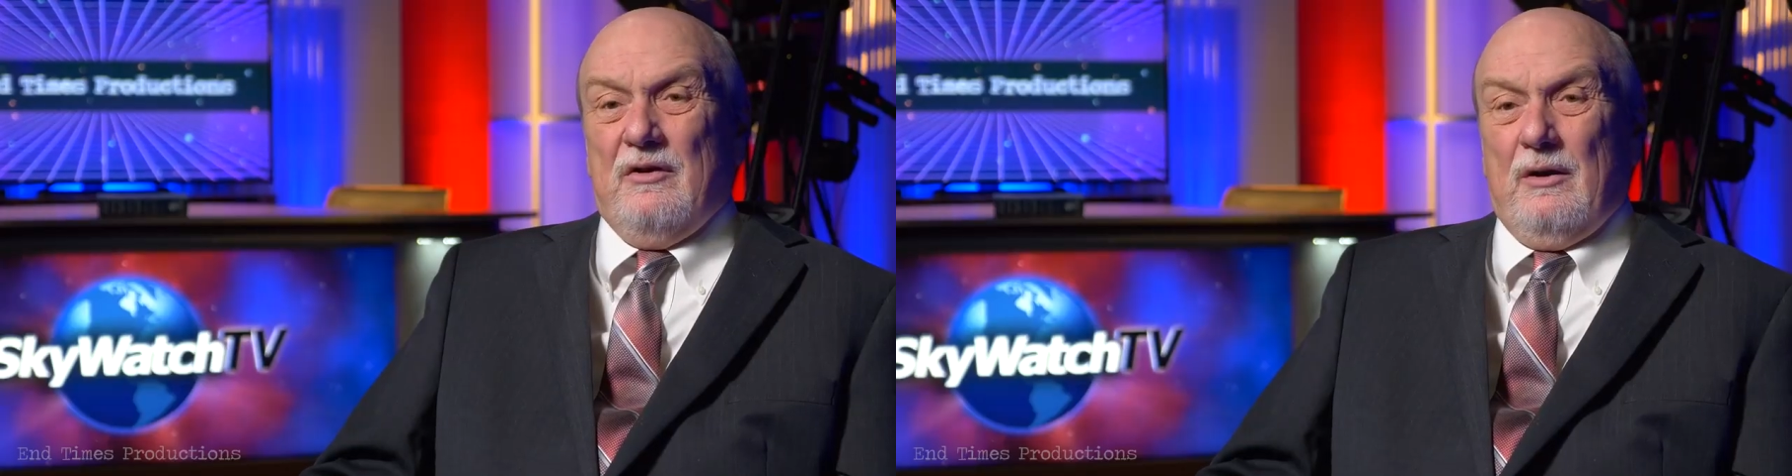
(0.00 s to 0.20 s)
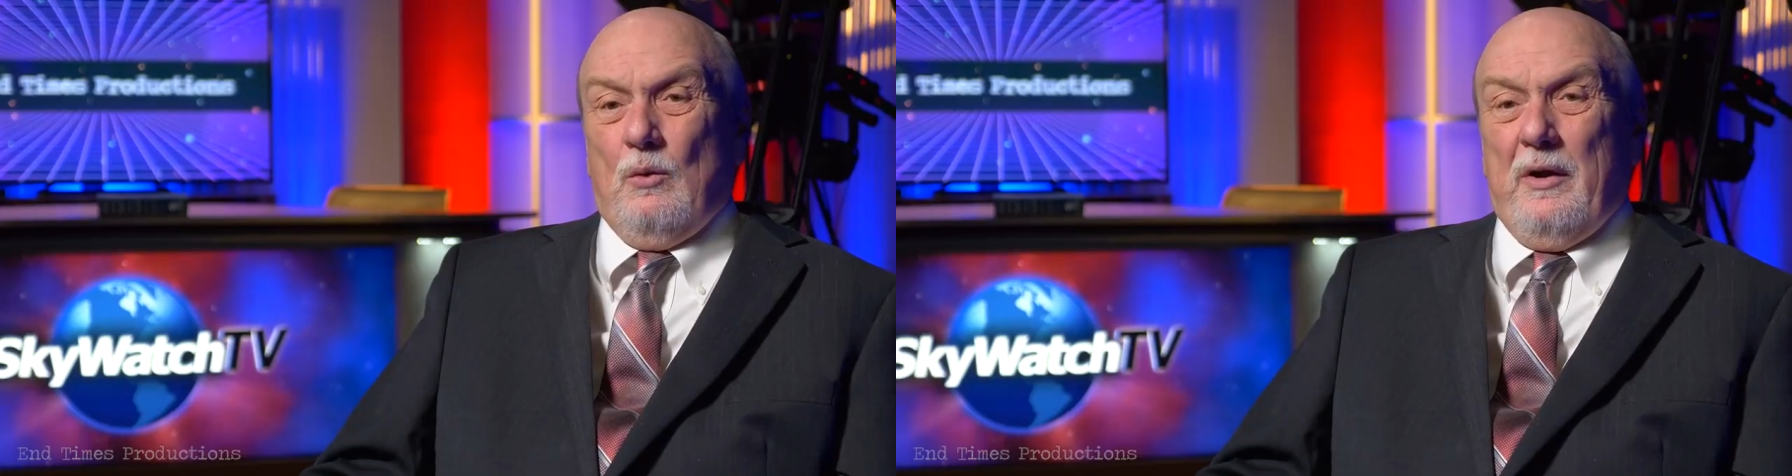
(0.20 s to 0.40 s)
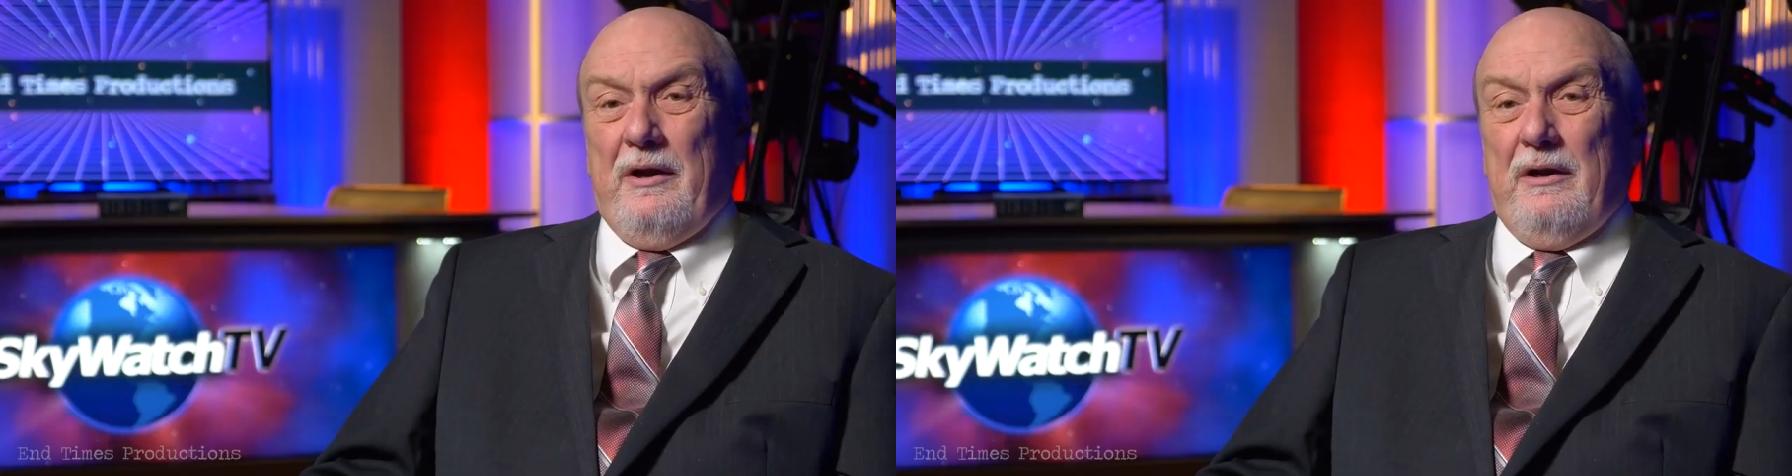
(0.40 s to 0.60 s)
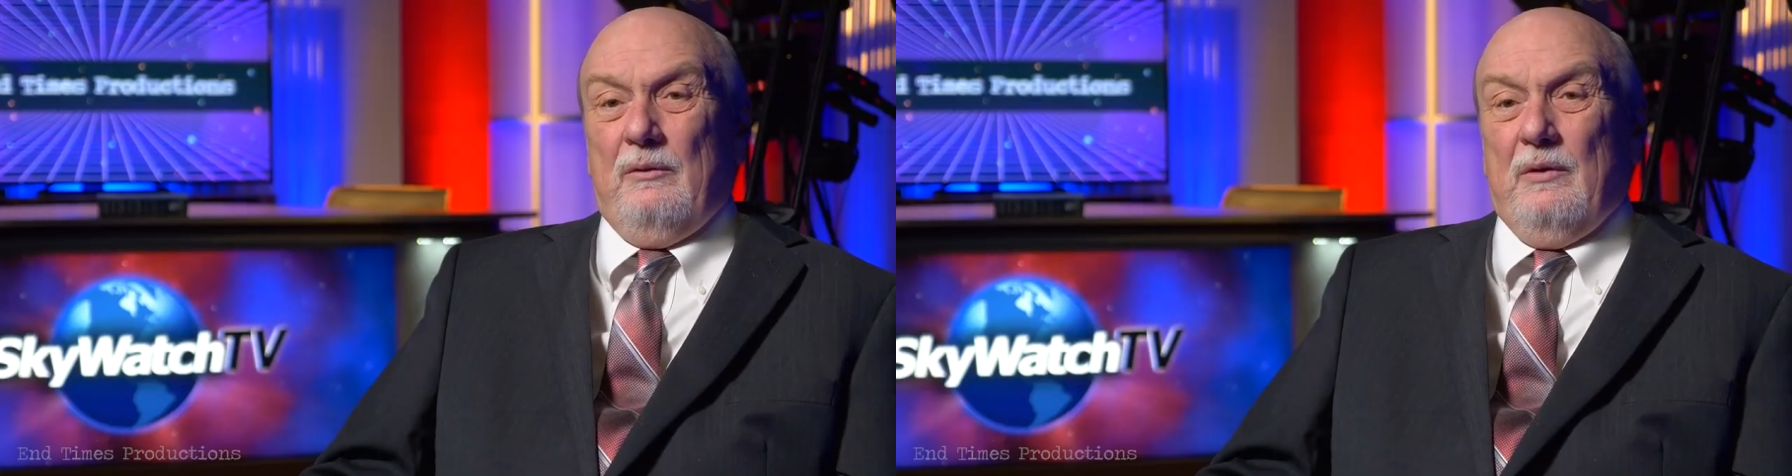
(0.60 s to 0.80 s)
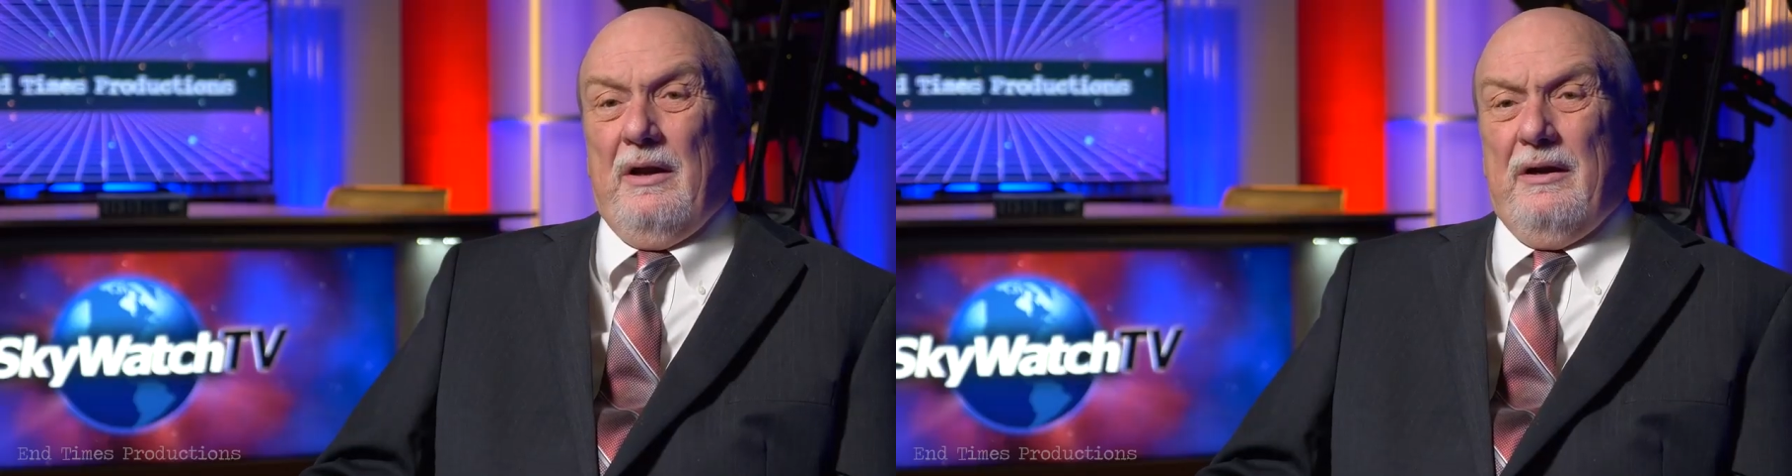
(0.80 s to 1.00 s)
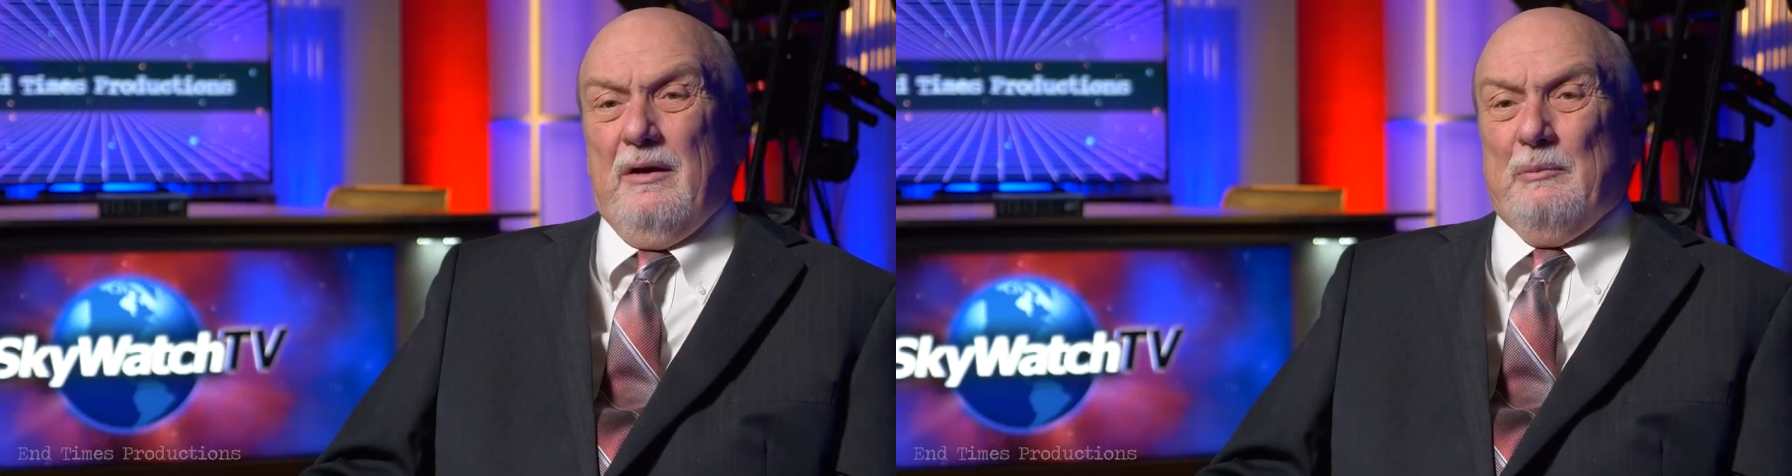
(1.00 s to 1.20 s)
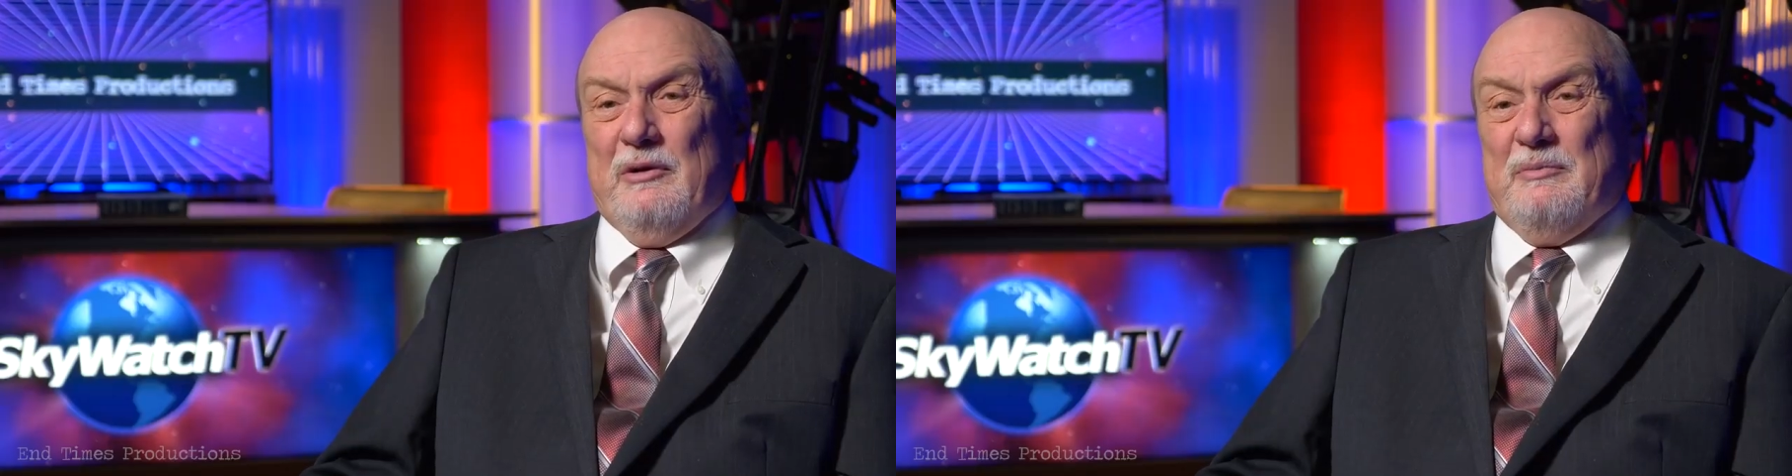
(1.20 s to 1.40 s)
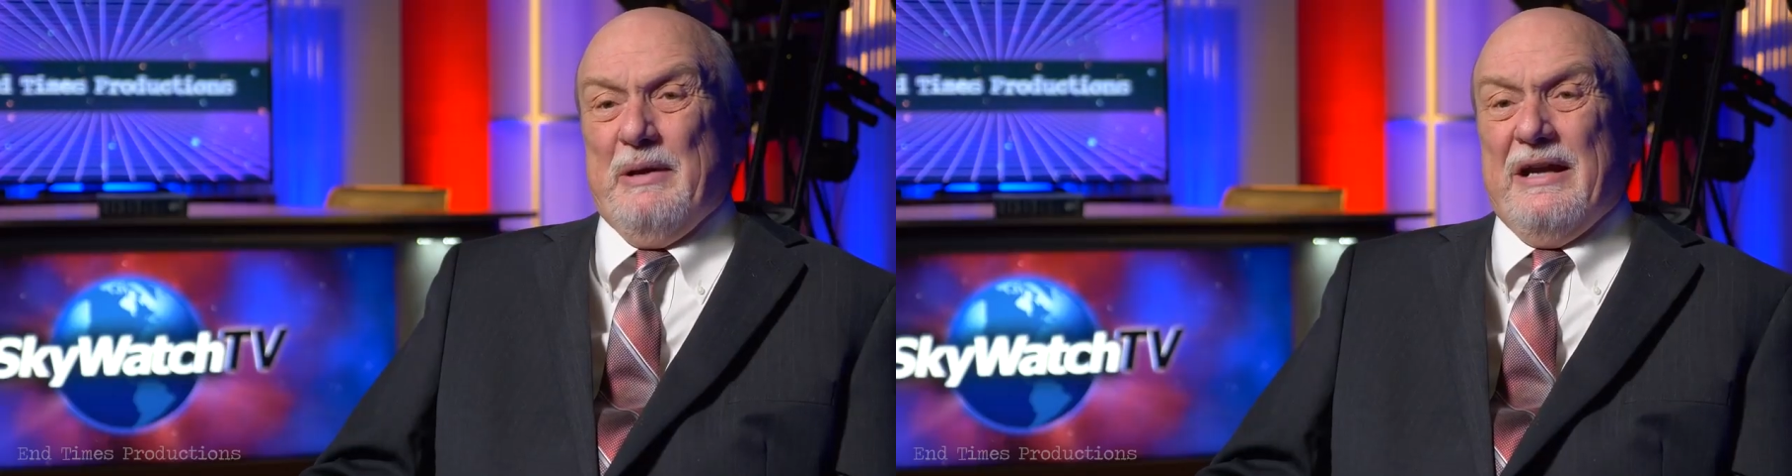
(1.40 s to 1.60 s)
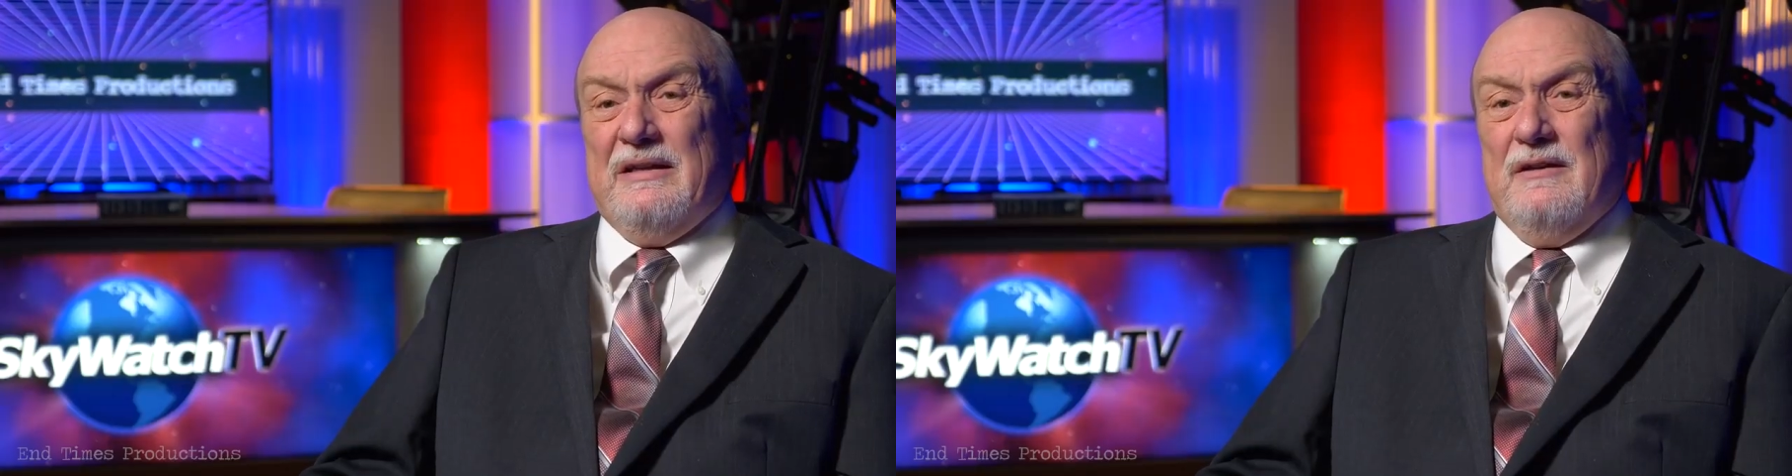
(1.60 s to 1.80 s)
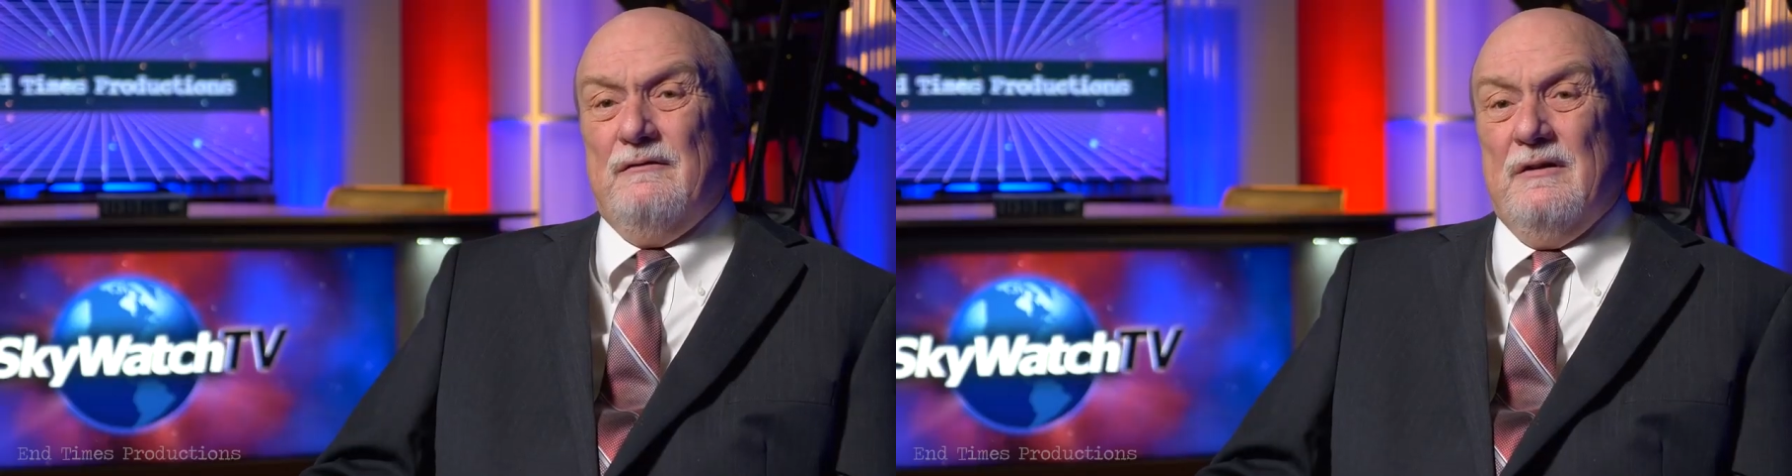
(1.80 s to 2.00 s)
Darwinian-related
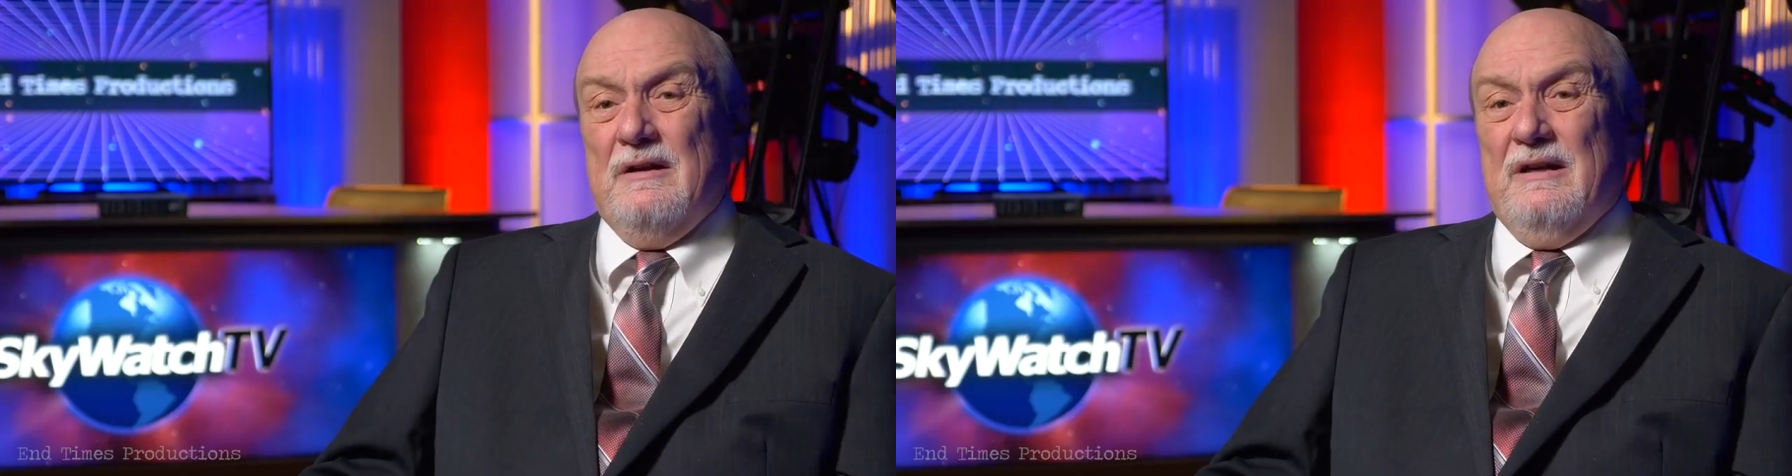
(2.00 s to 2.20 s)
perspective,